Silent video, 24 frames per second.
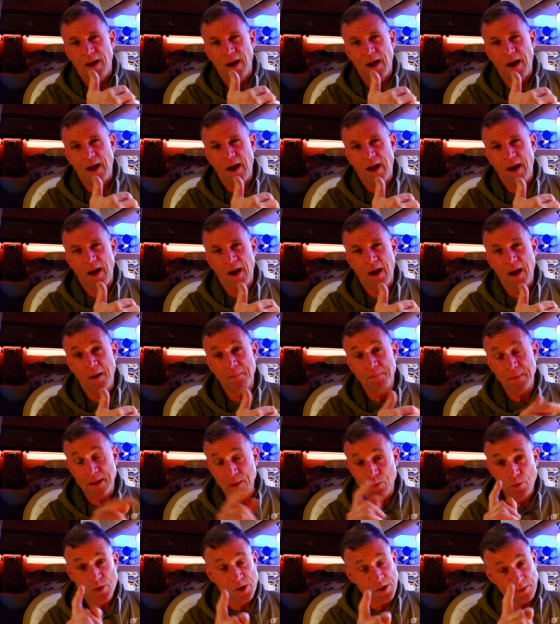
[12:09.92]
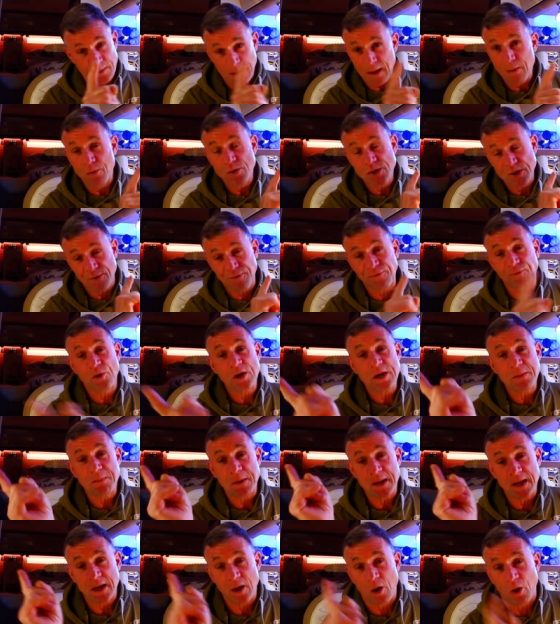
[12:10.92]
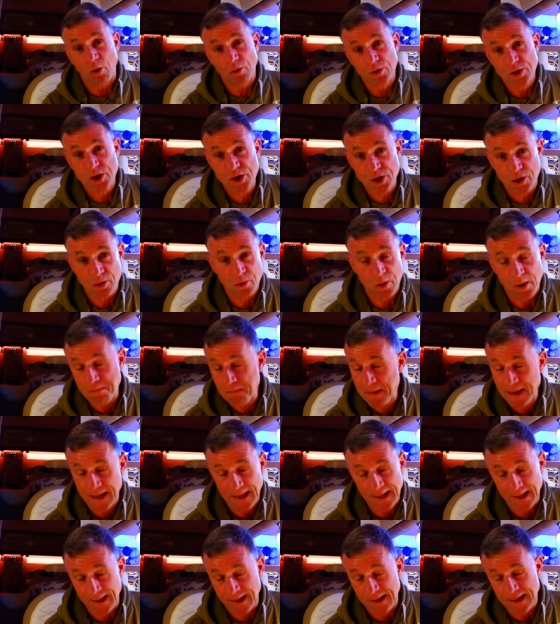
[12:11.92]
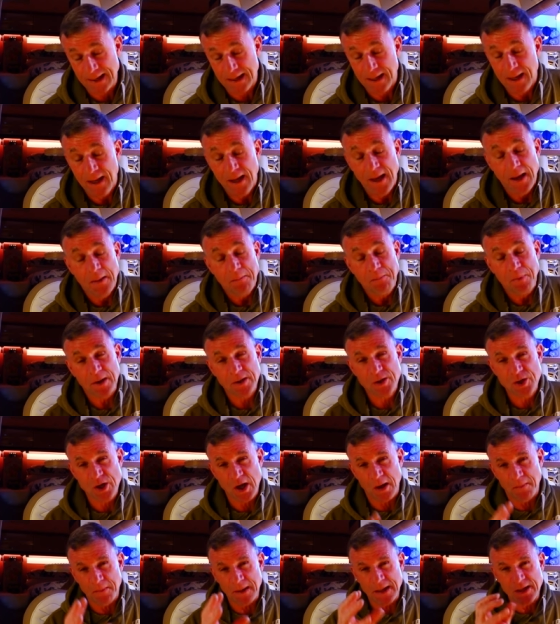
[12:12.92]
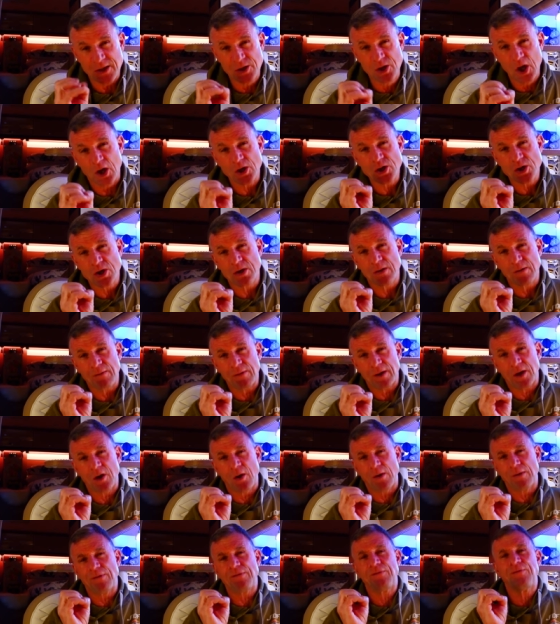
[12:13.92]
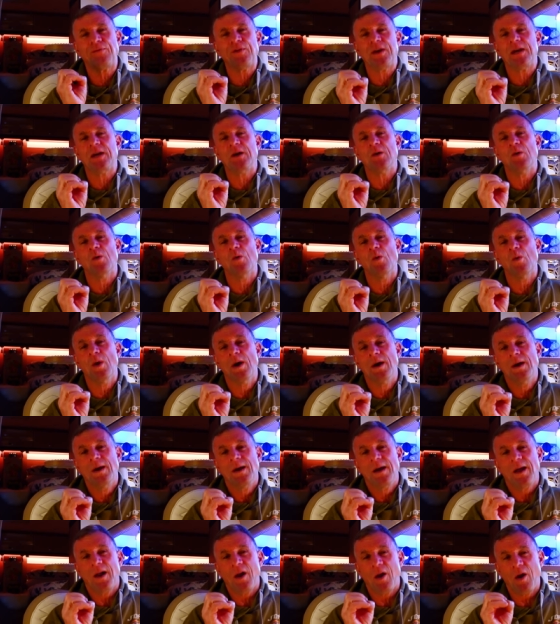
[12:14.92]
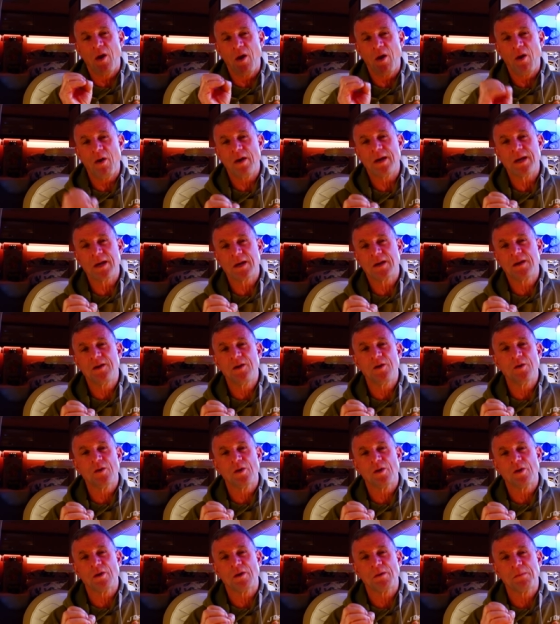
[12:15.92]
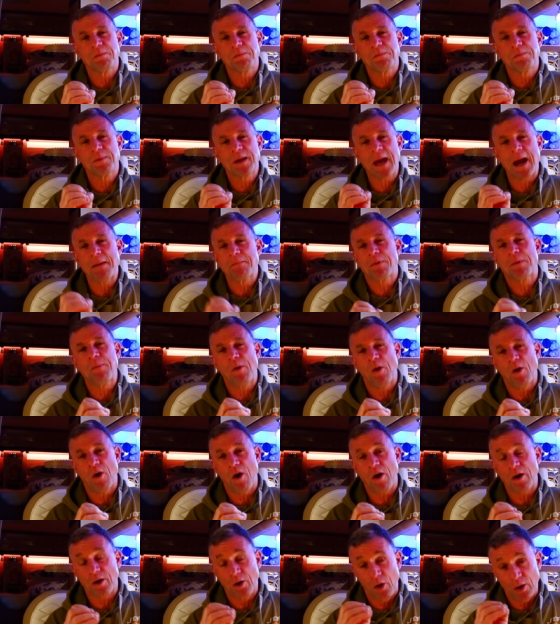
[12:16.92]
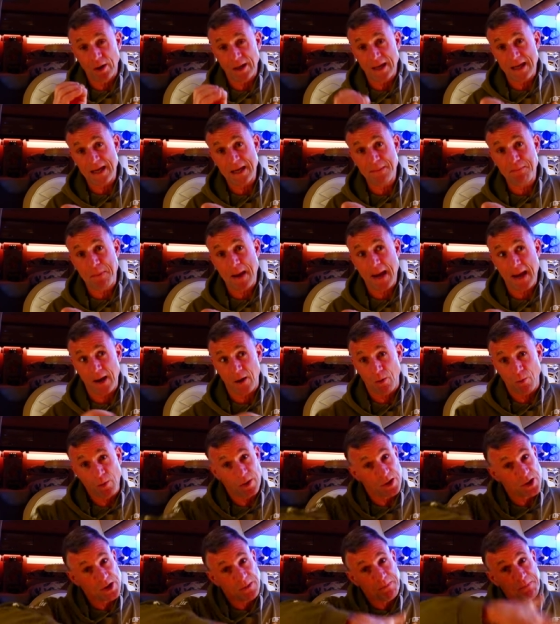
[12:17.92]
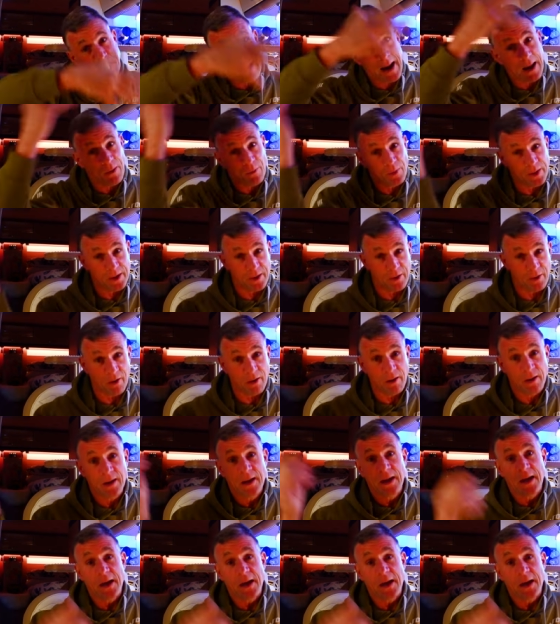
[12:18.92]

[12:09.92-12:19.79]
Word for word: Um, it was. A, it was a freebie at Hondschoote, admittedly, but um, it doesn't kind of feel like your camper park, like Ieper, where there's a barrier,